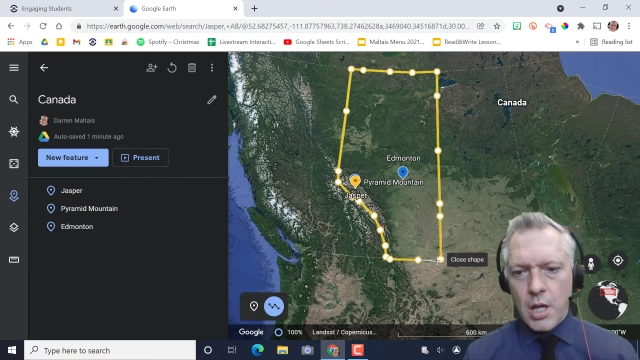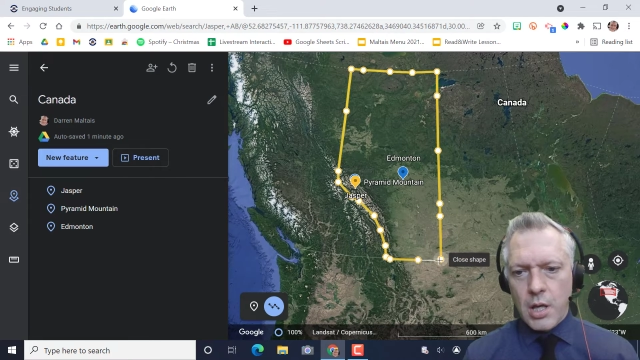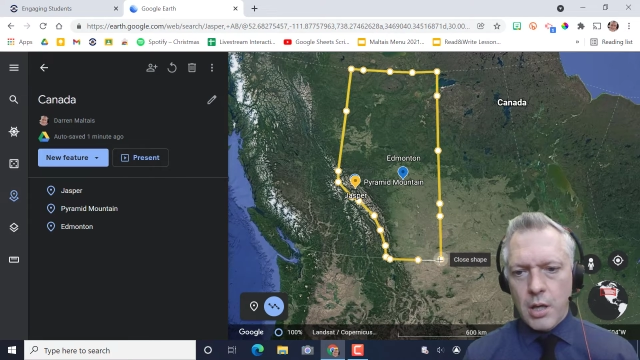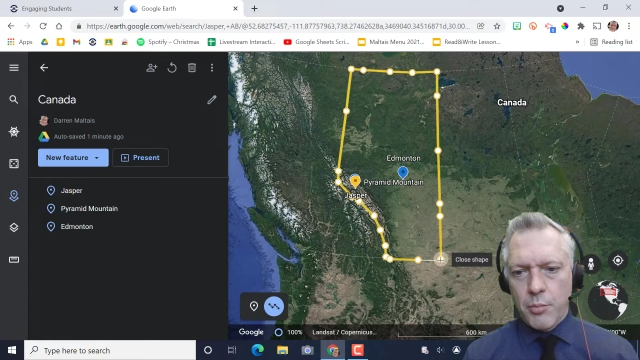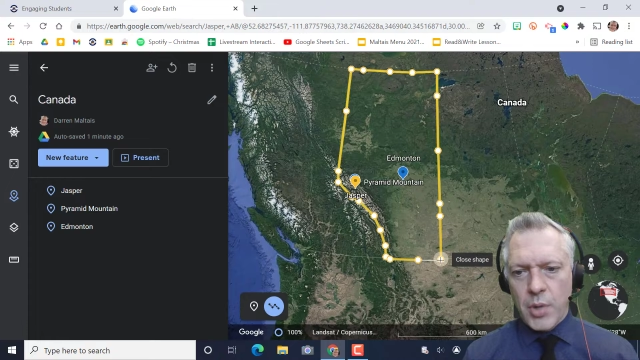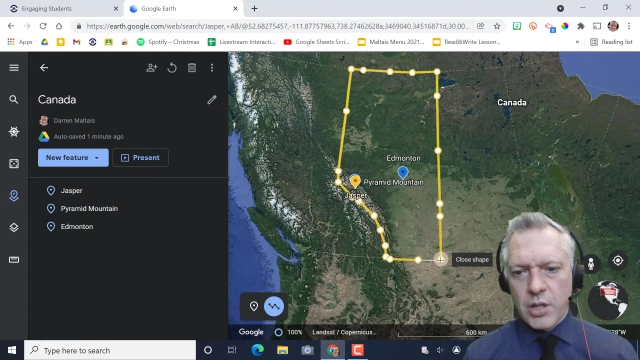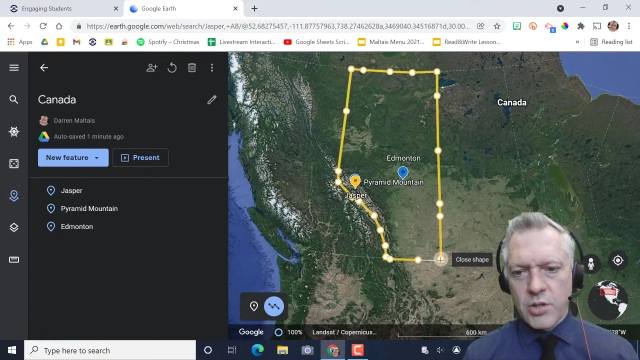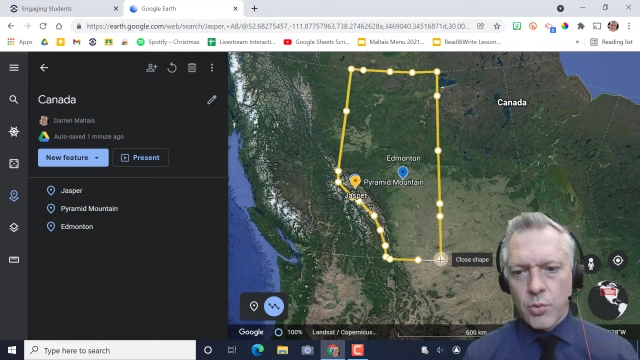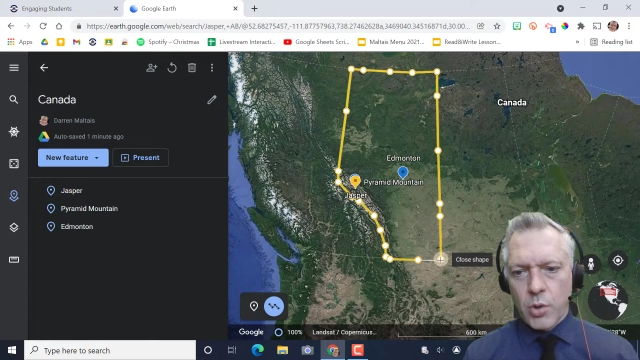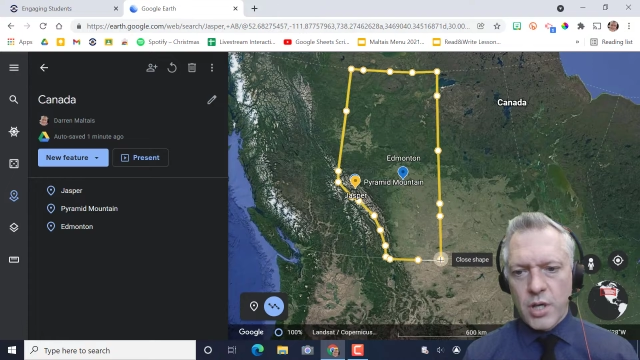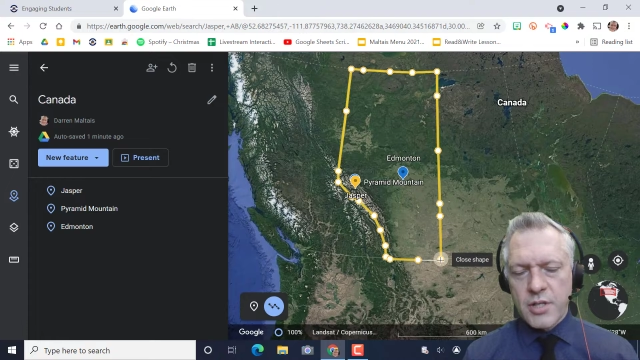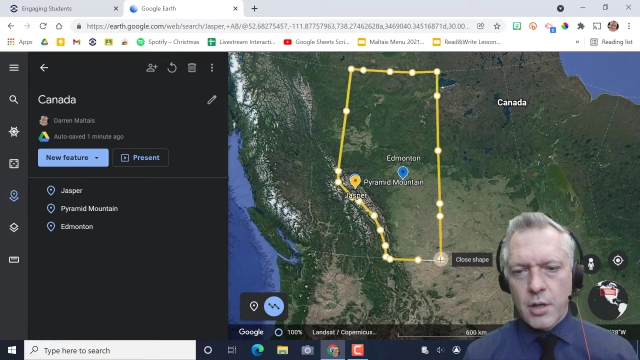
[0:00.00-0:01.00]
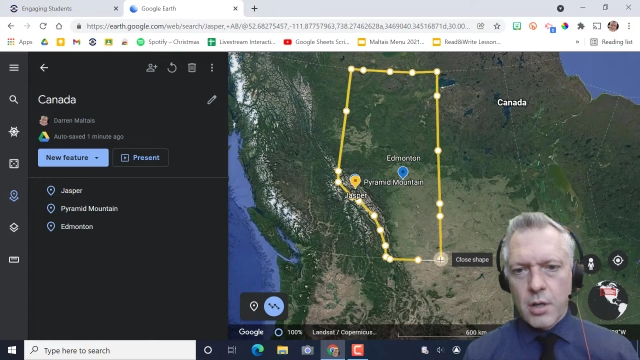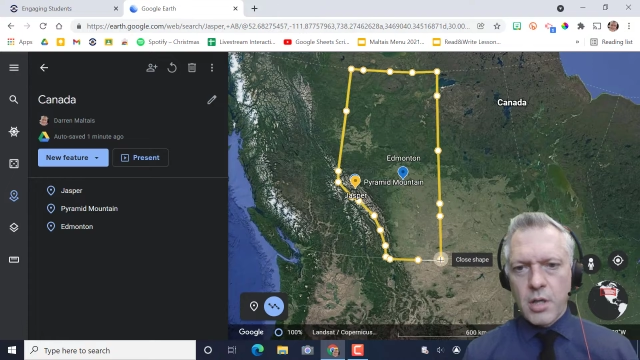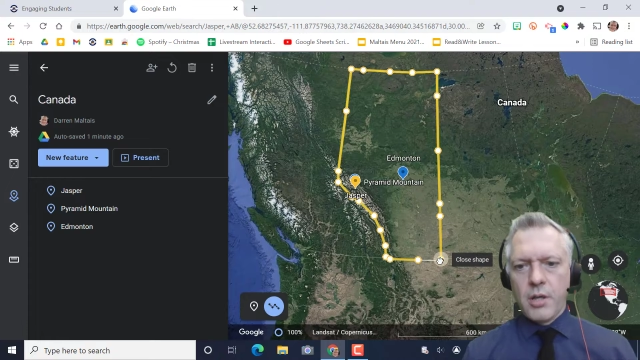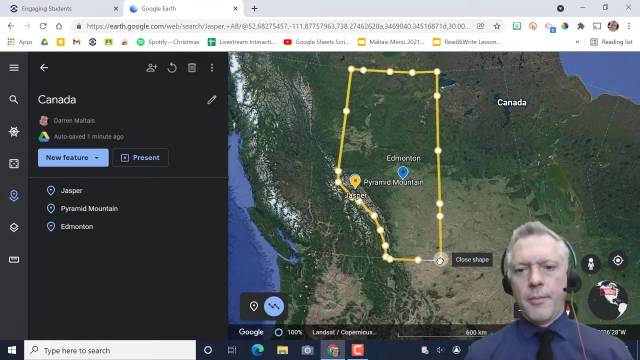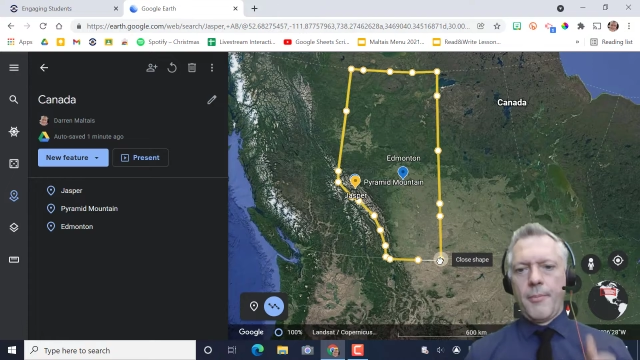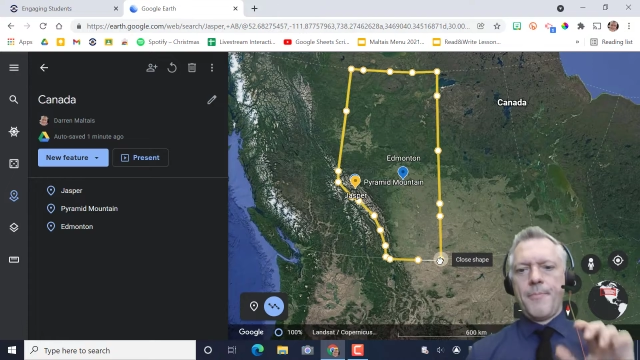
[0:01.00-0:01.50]
And back to where I
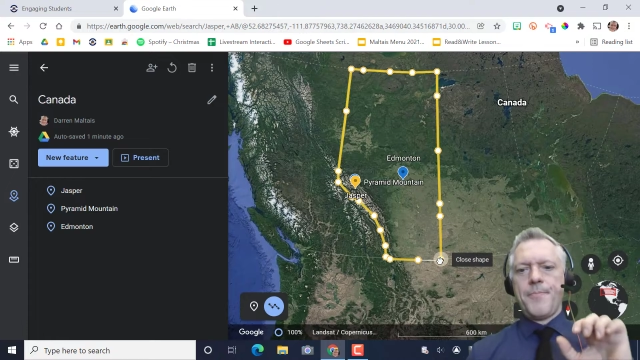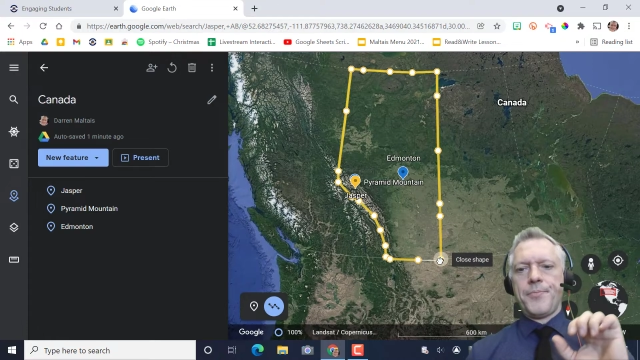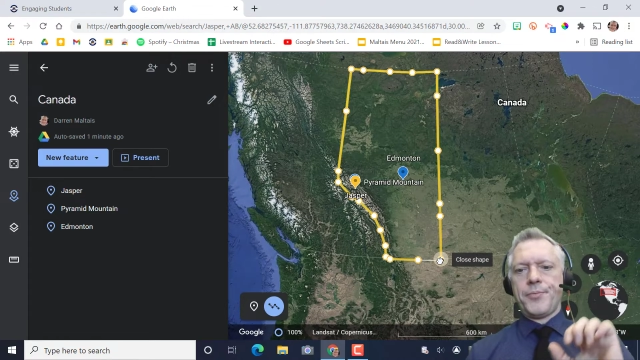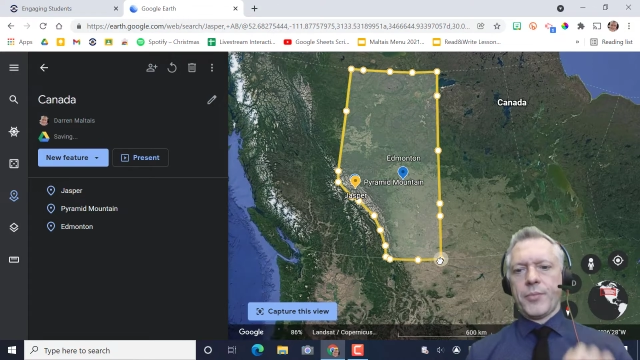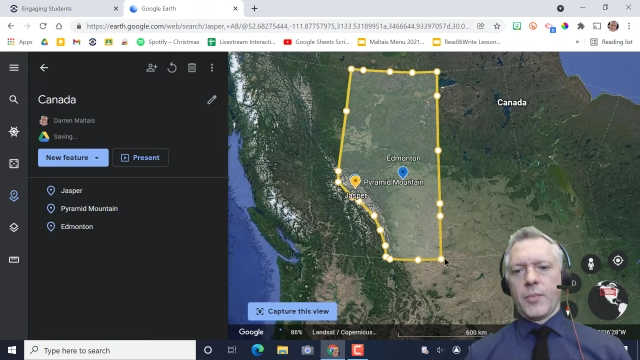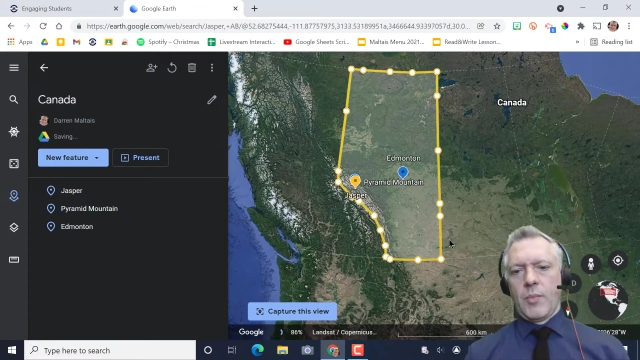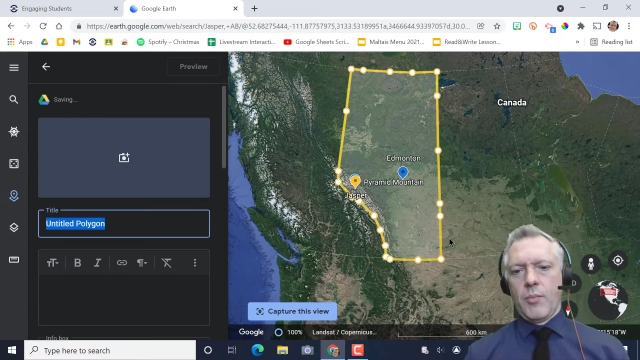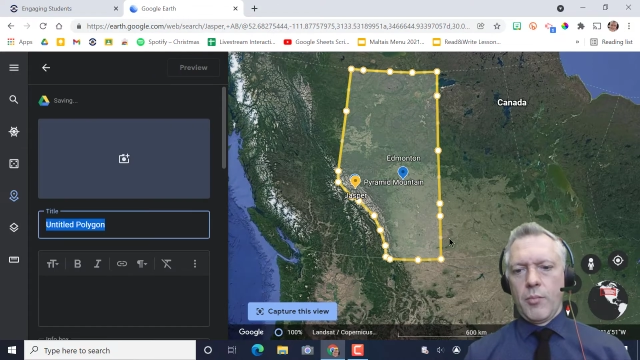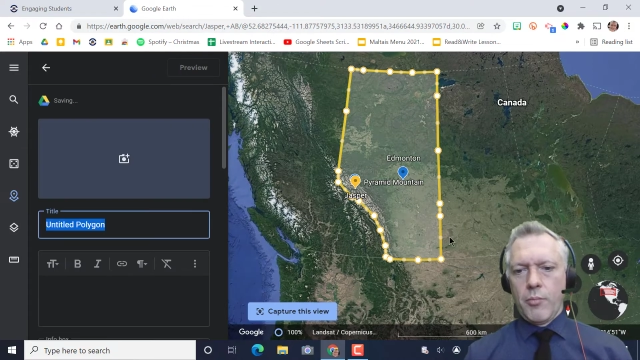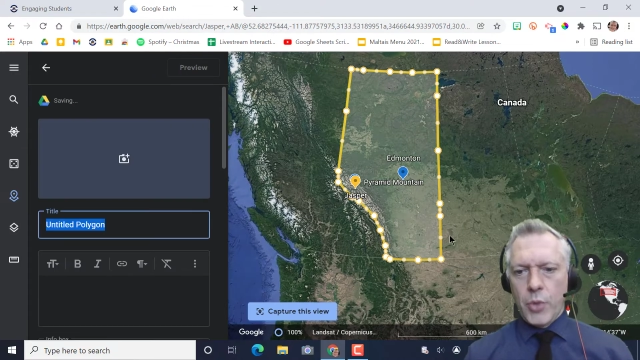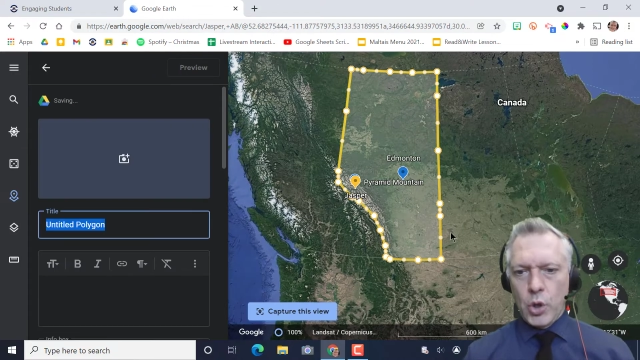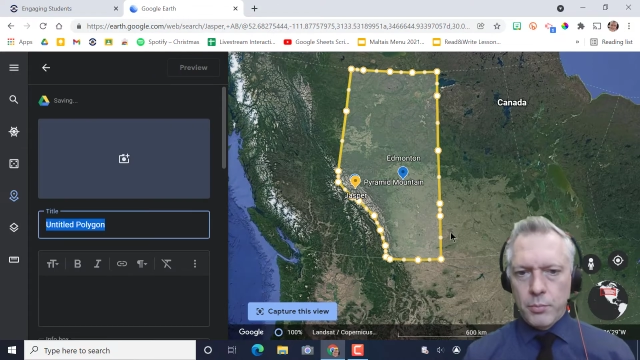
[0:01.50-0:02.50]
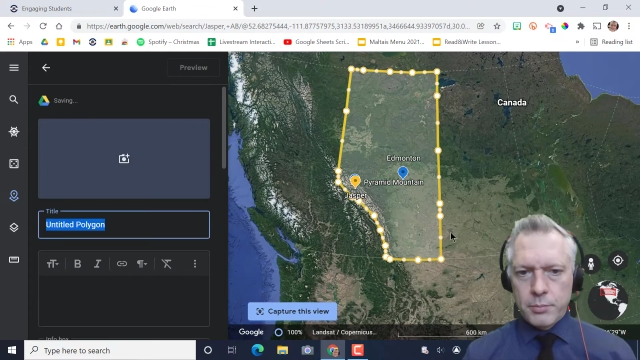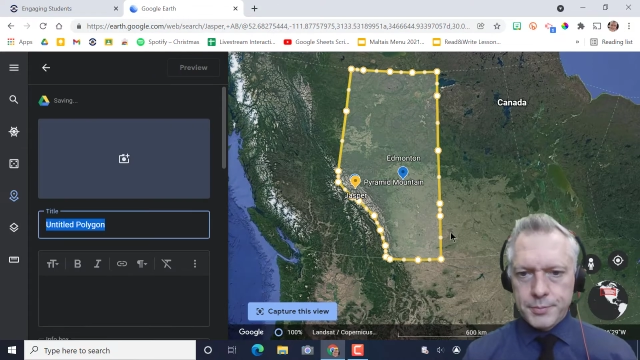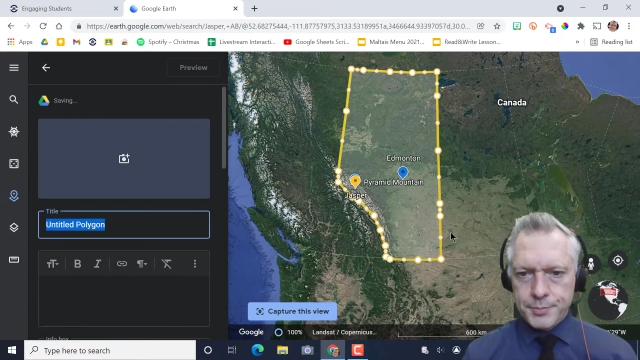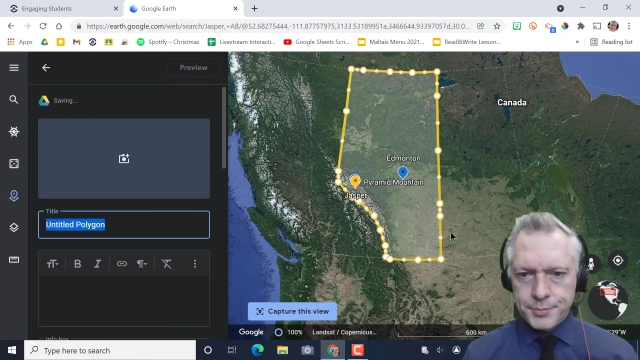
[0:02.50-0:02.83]
started. Boom.